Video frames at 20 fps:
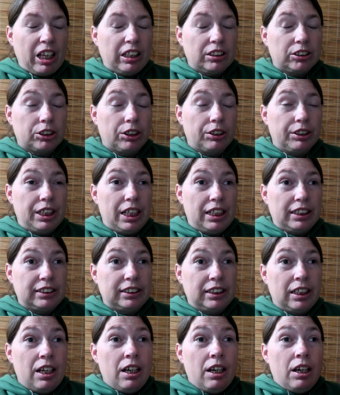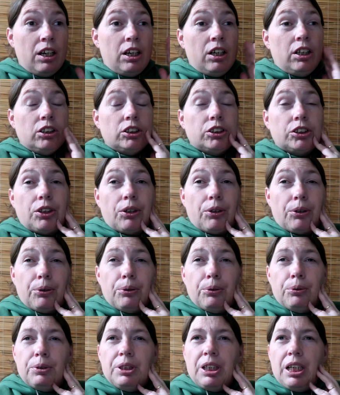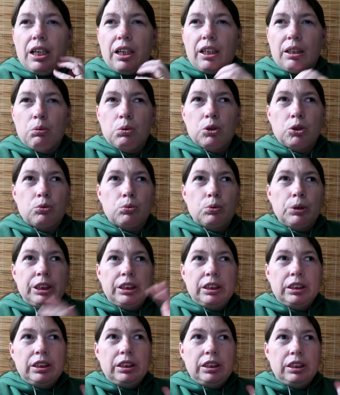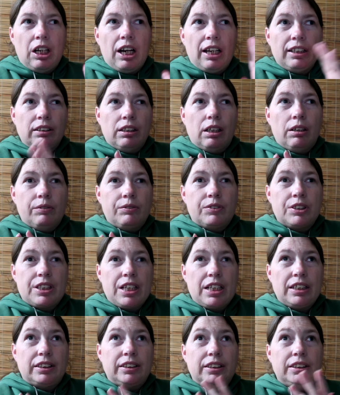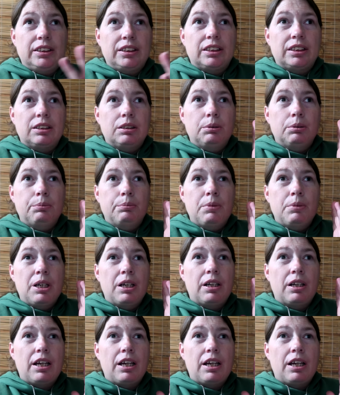so yes, so yeah, it was really, I loved that system,